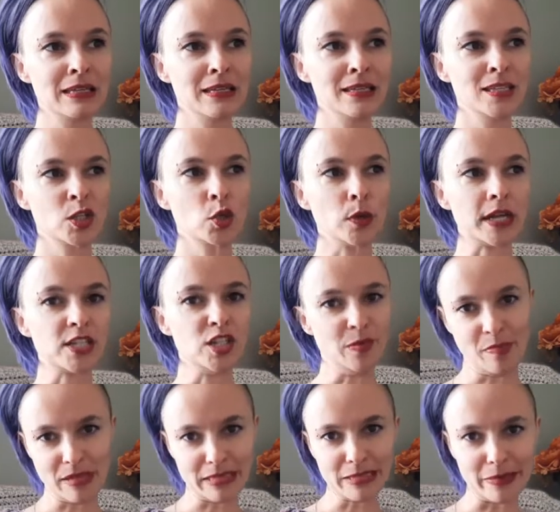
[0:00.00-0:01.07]
scratchy
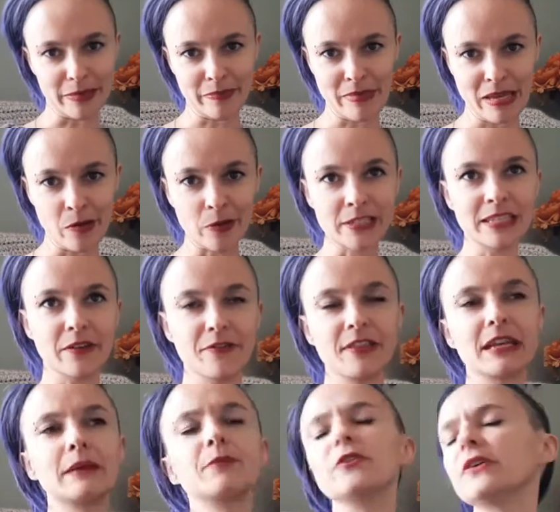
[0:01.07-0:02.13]
bits on me or stuff that
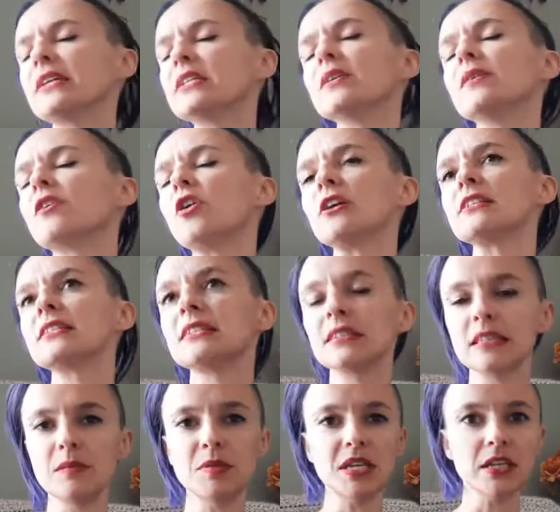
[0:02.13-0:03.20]
I'm going to constantly
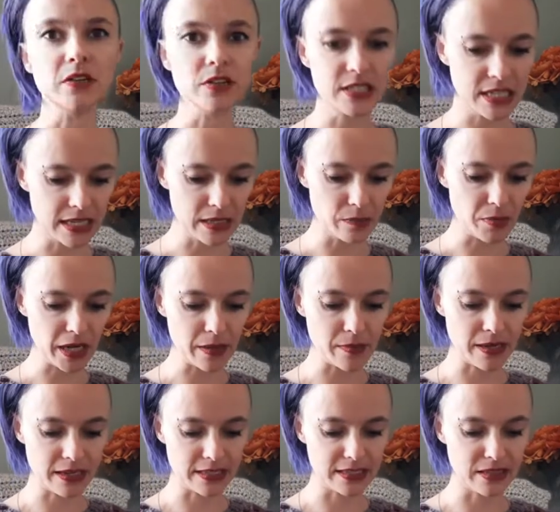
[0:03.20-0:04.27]
be irritated by,
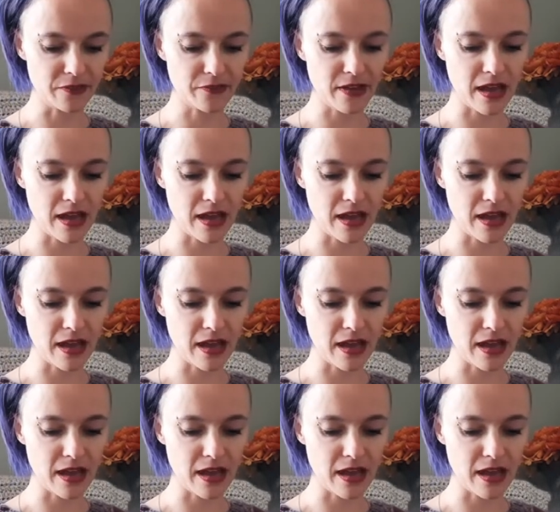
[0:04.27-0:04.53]
because if,